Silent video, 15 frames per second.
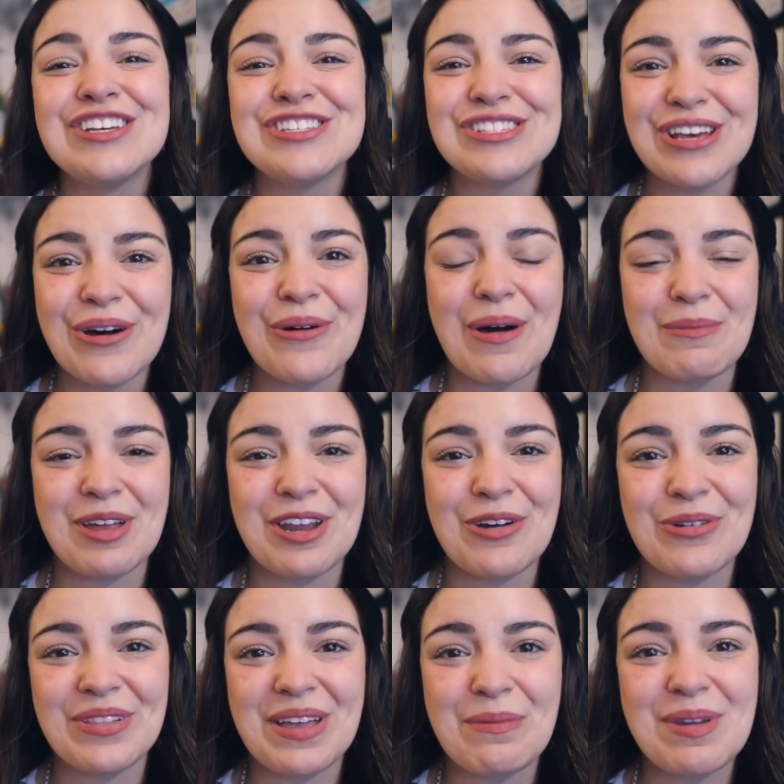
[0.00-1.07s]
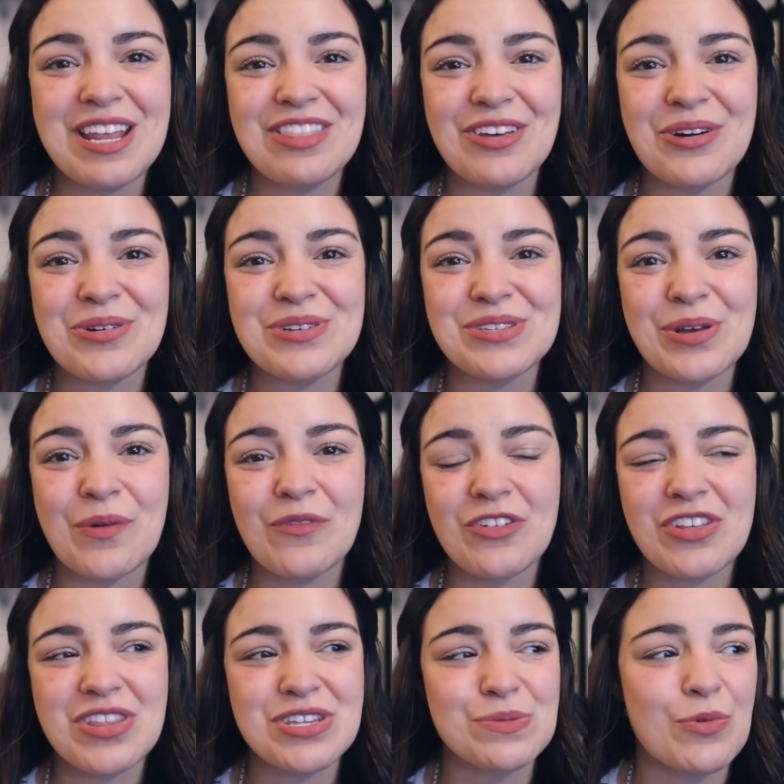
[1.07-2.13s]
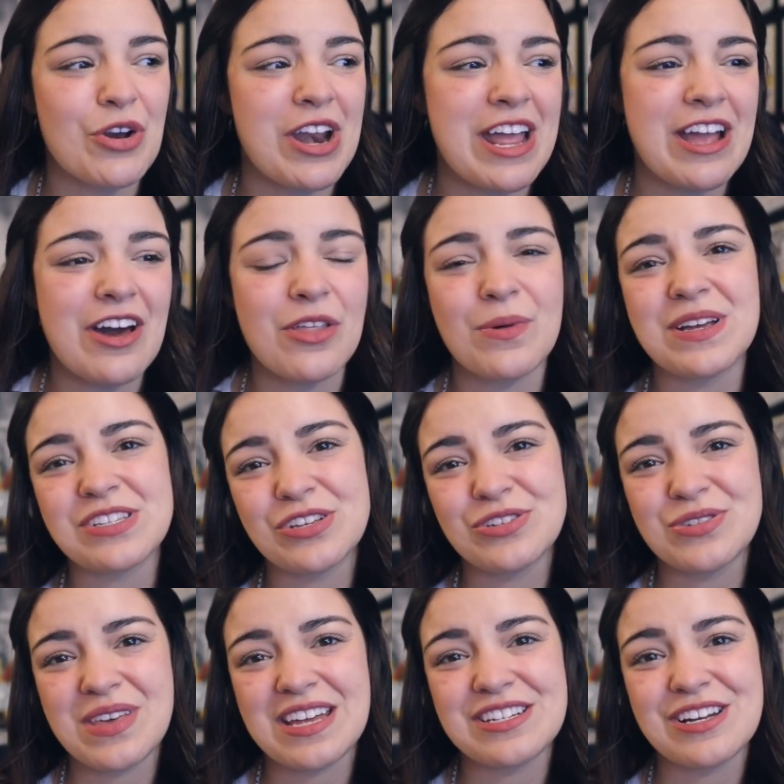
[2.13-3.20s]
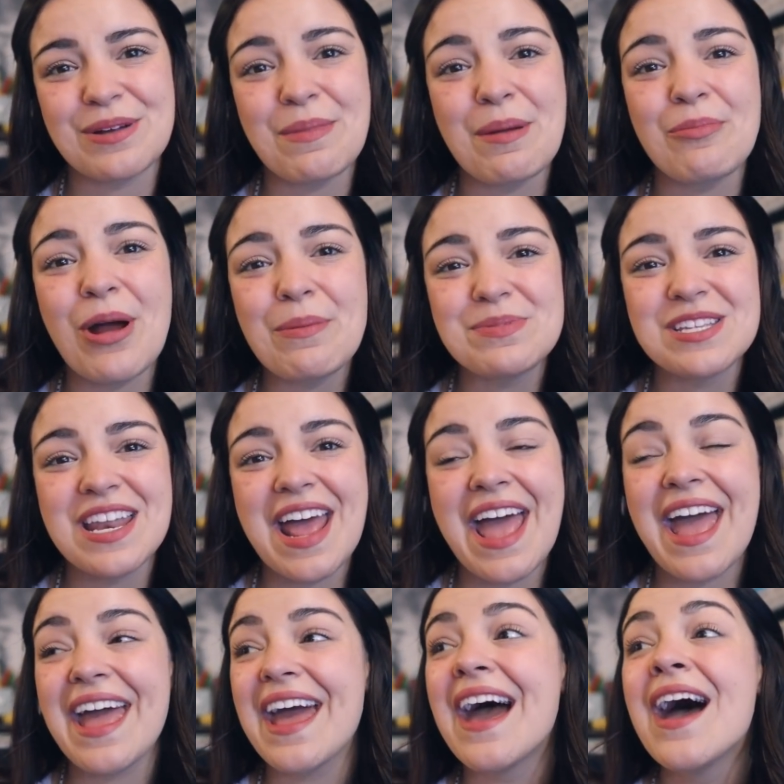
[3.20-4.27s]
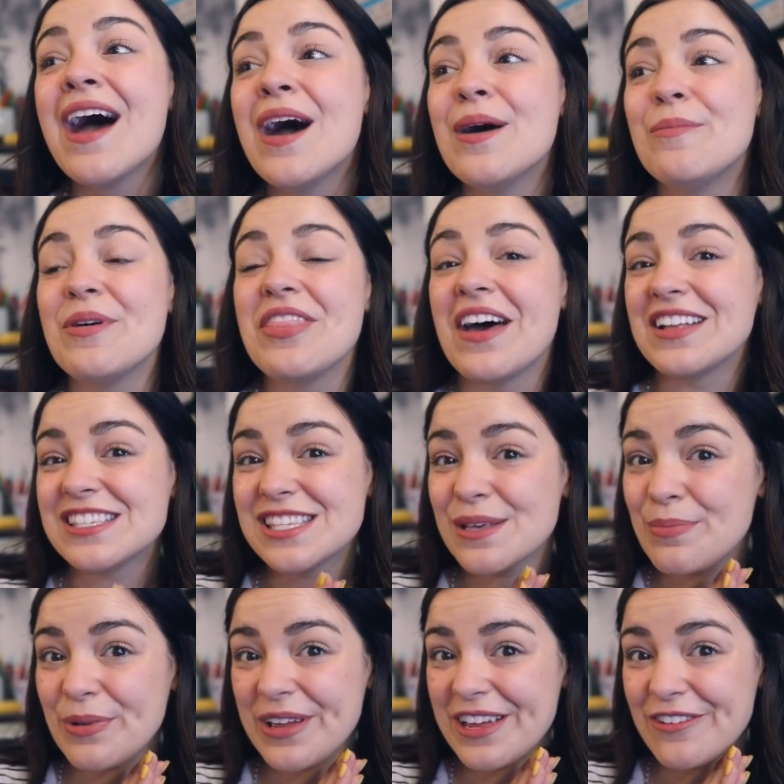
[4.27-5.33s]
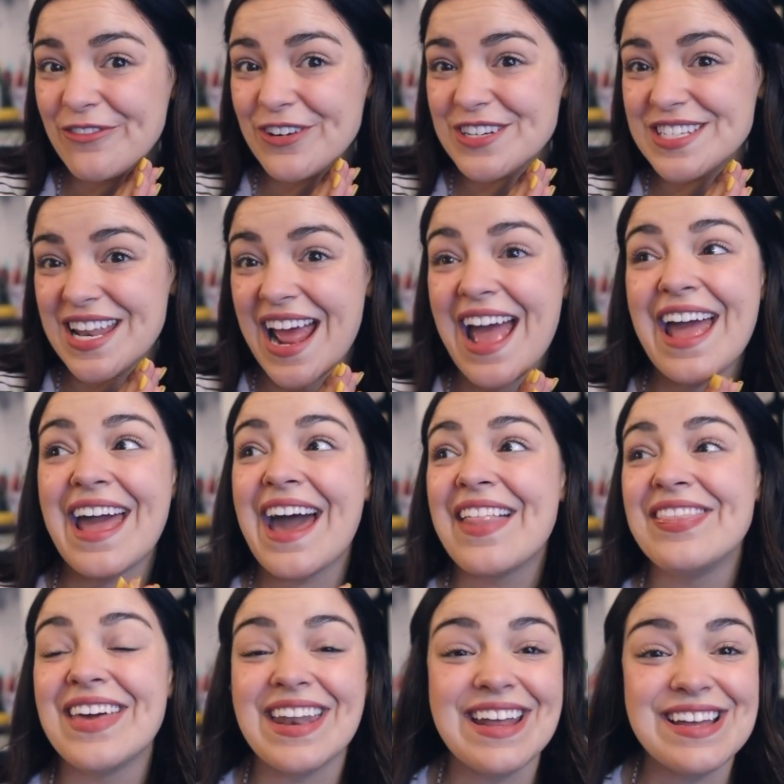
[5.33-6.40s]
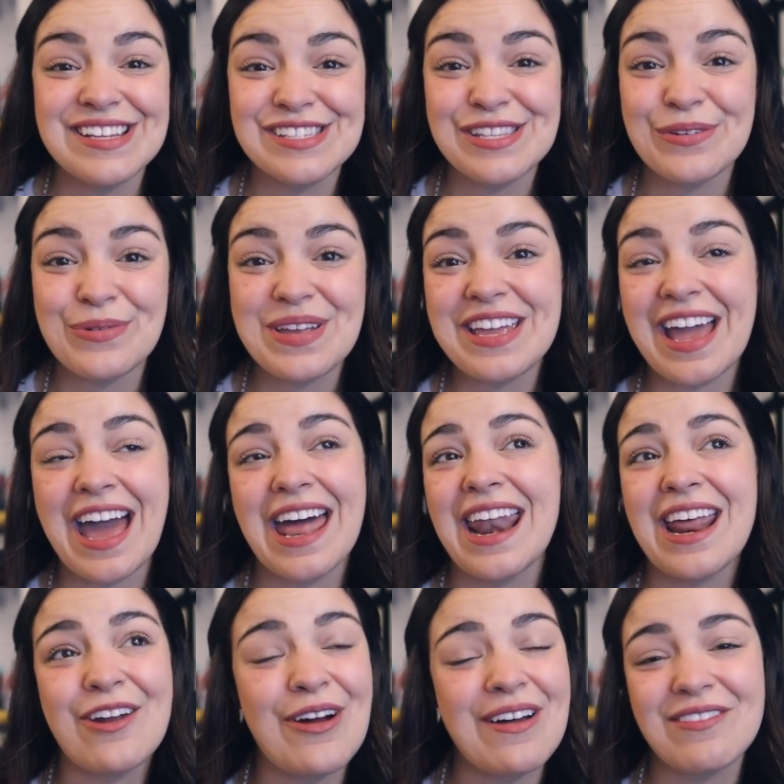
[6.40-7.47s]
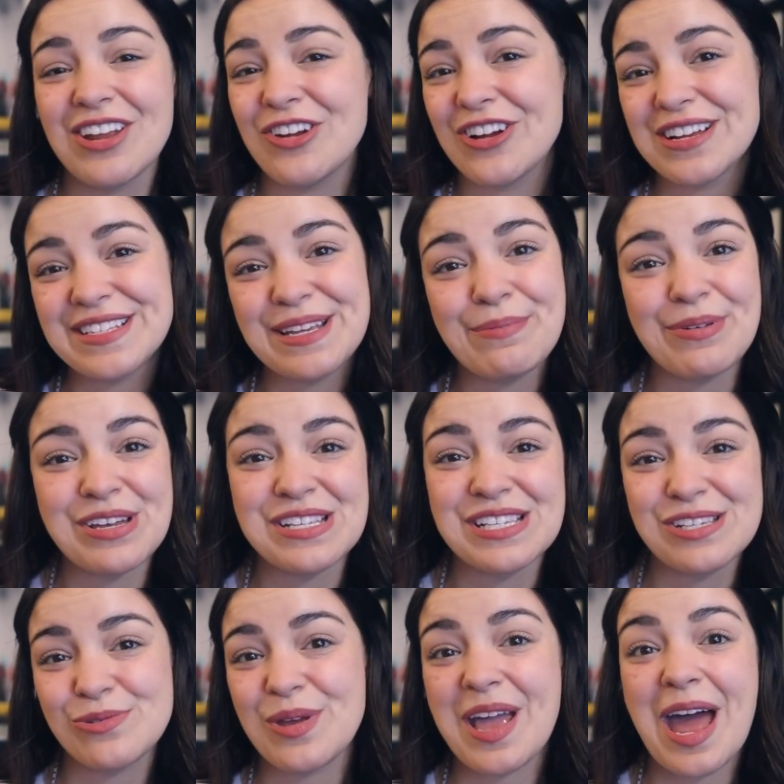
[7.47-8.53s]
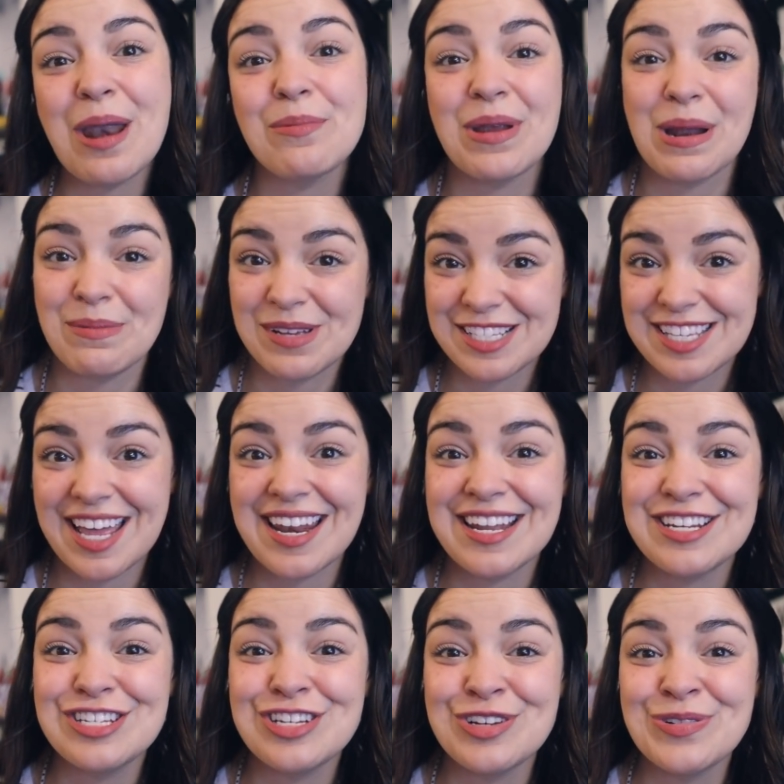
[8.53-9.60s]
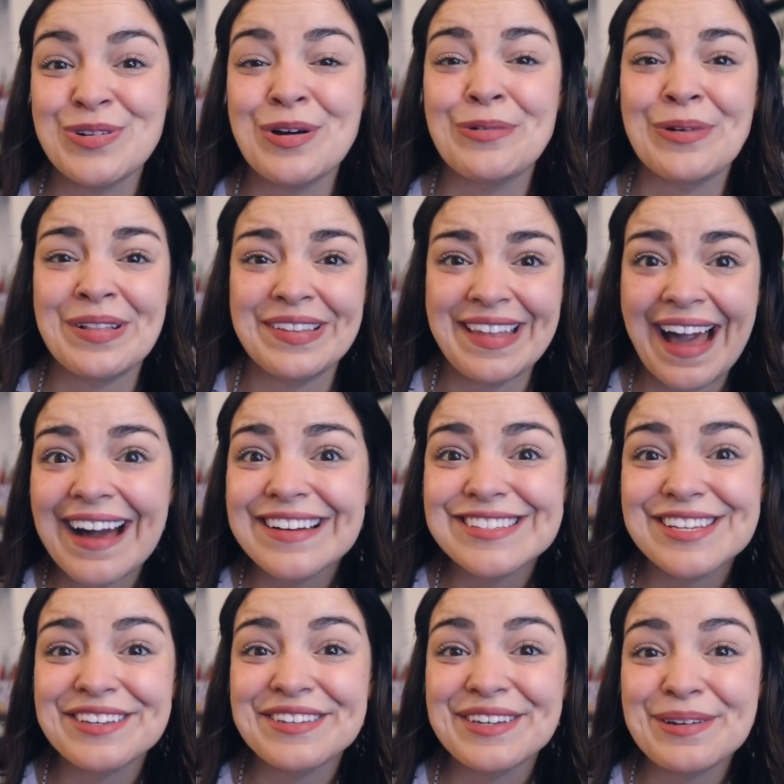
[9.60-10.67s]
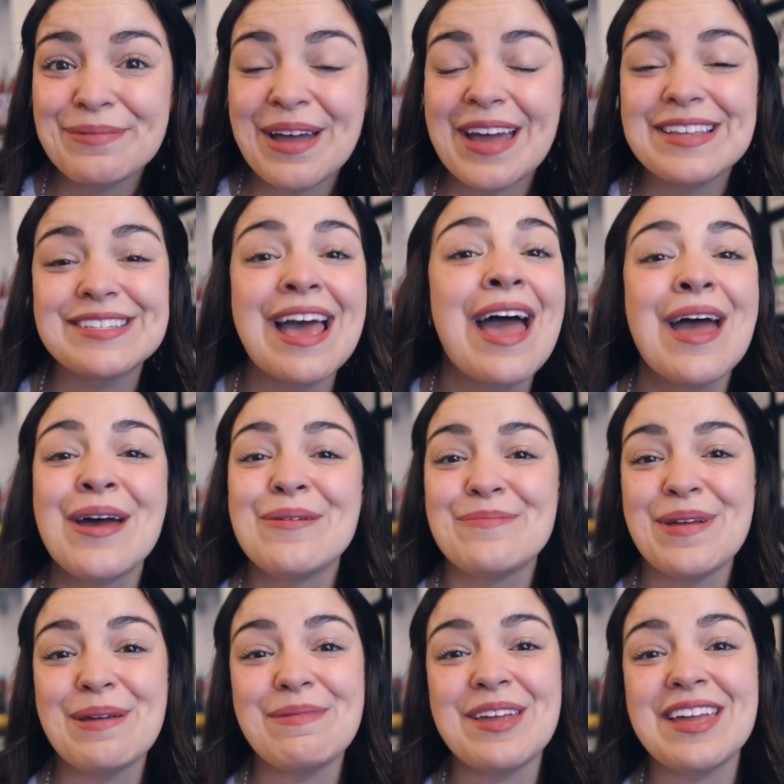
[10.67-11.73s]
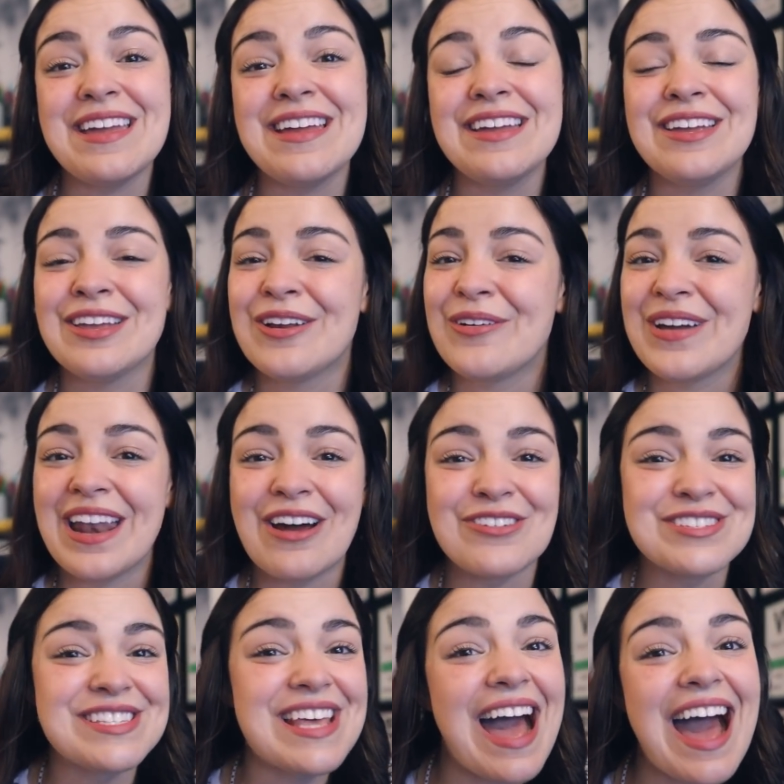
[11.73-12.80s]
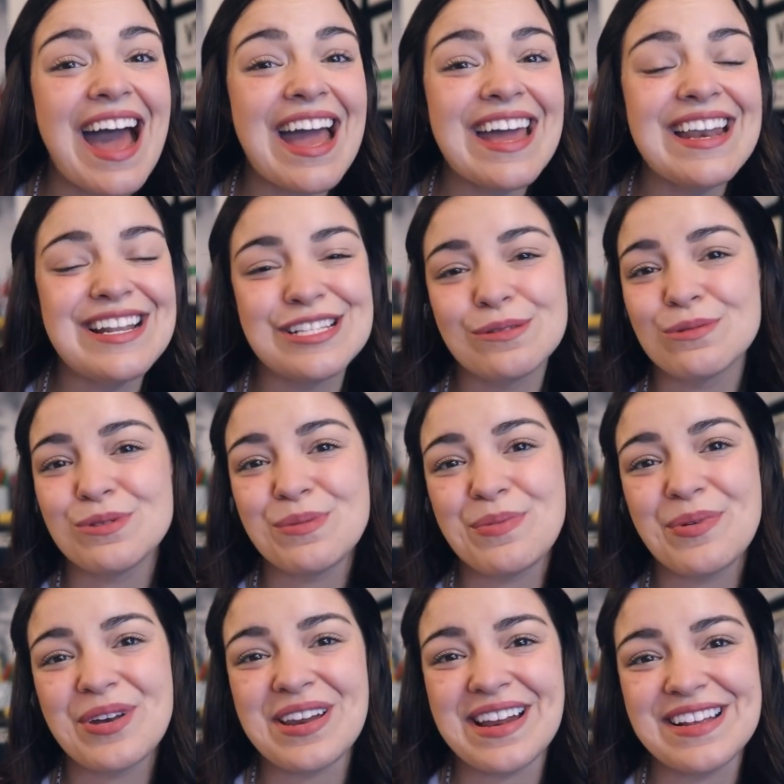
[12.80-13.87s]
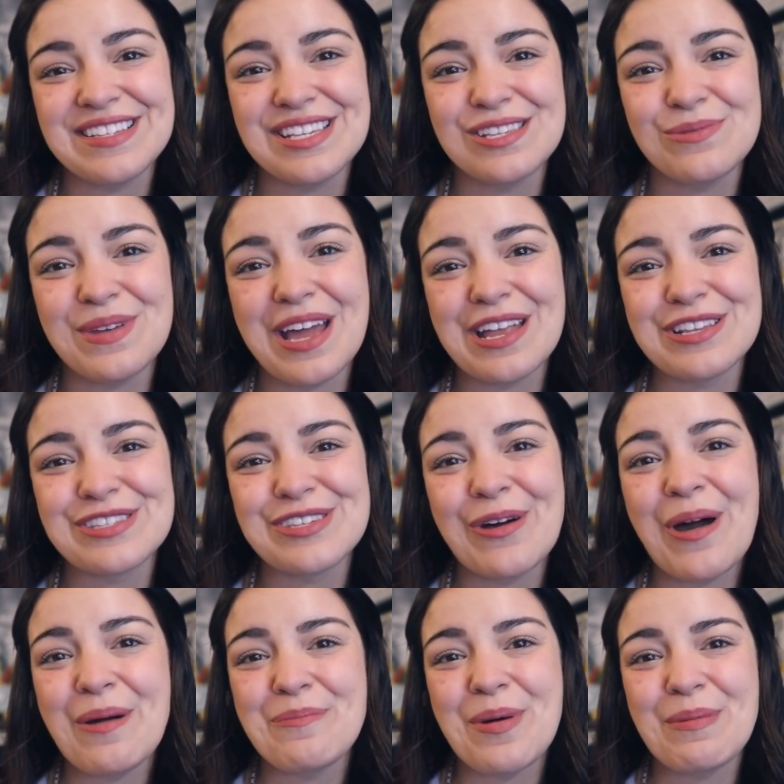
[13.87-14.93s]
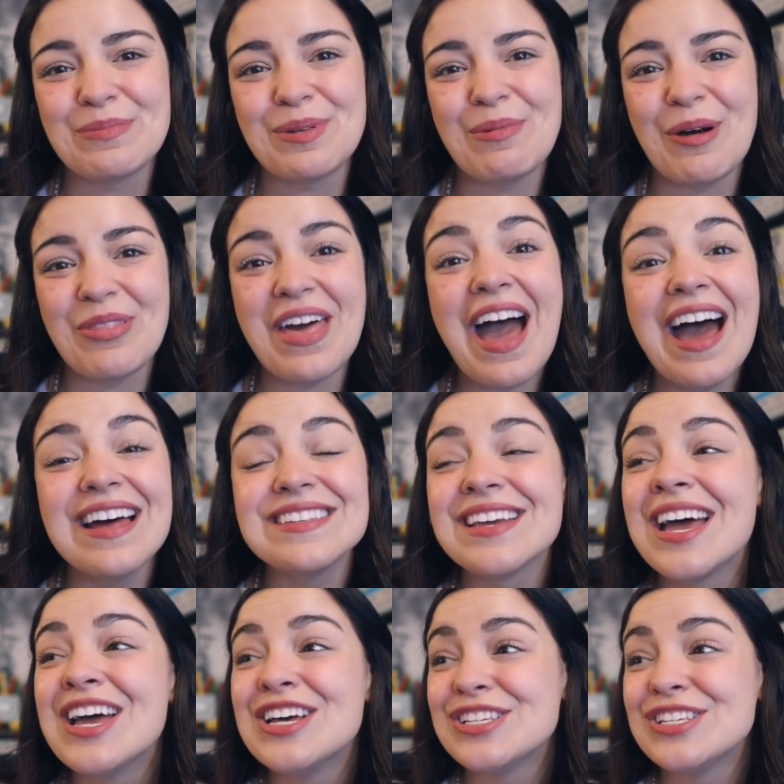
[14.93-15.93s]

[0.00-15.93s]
So I'm gonna go laminate those hopefully this morning. Otherwise I'll do that during my prep today. But that's the plan for today. And then it is the weekend. I don't have any crazy plans this weekend, but I'm excited to relax a little bit. Maybe, you know, get outside. It's supposed to be pretty nice this weekend. So I'm pumped about that.